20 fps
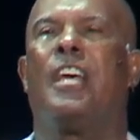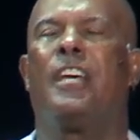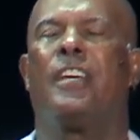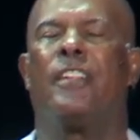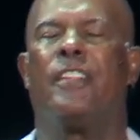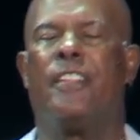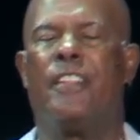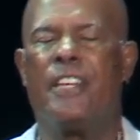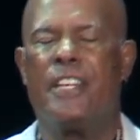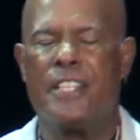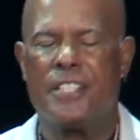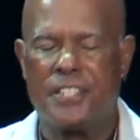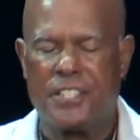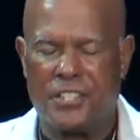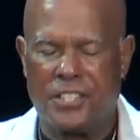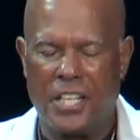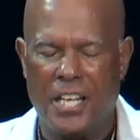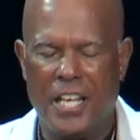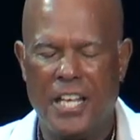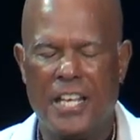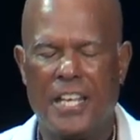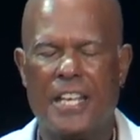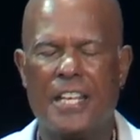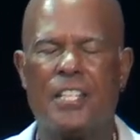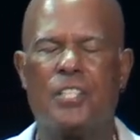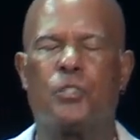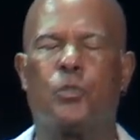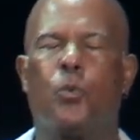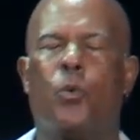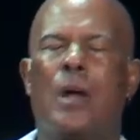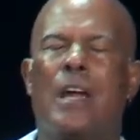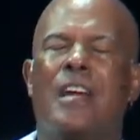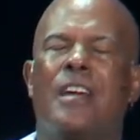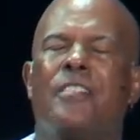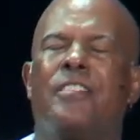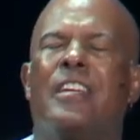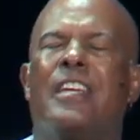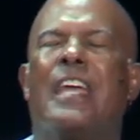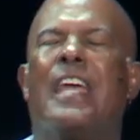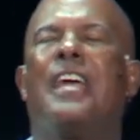This is where
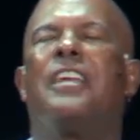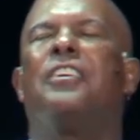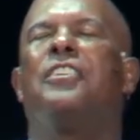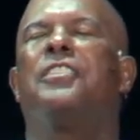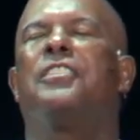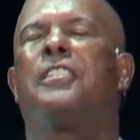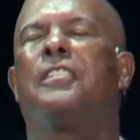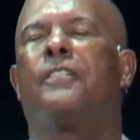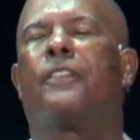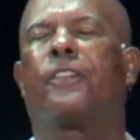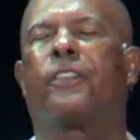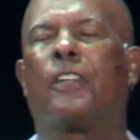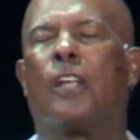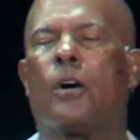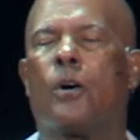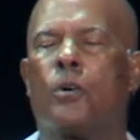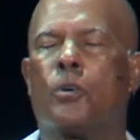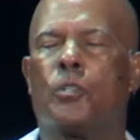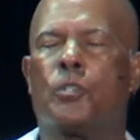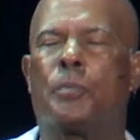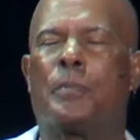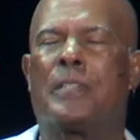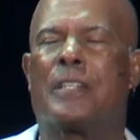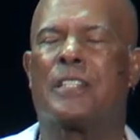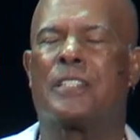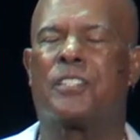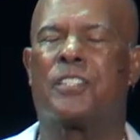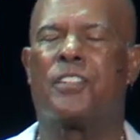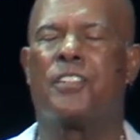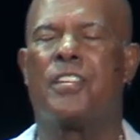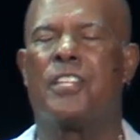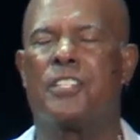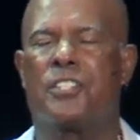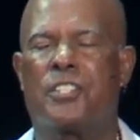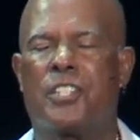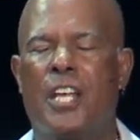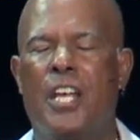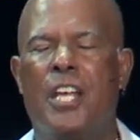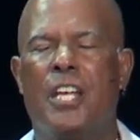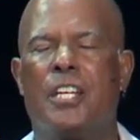the energy flows because
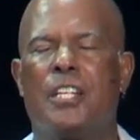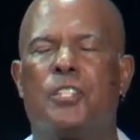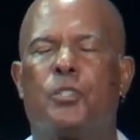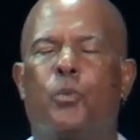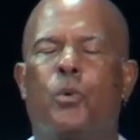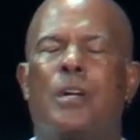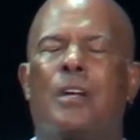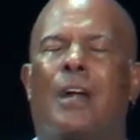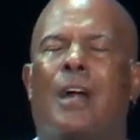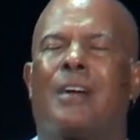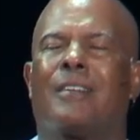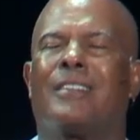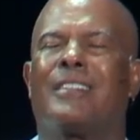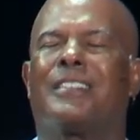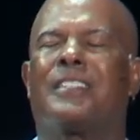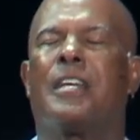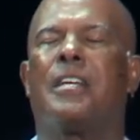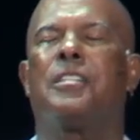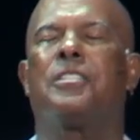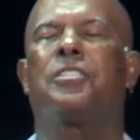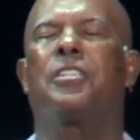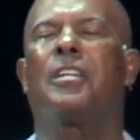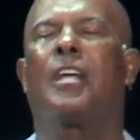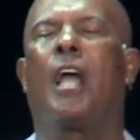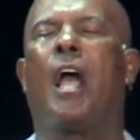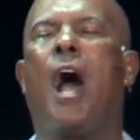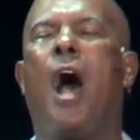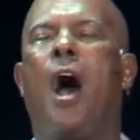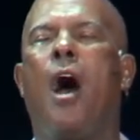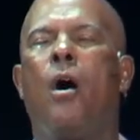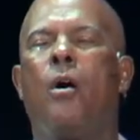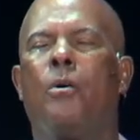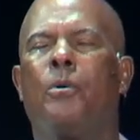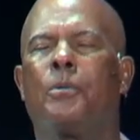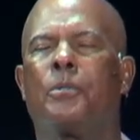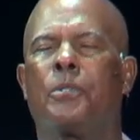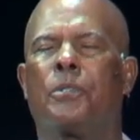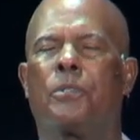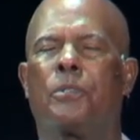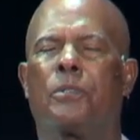this is where our attention
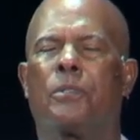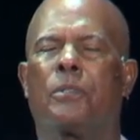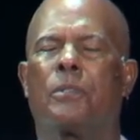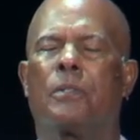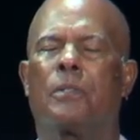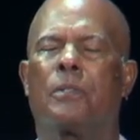goes.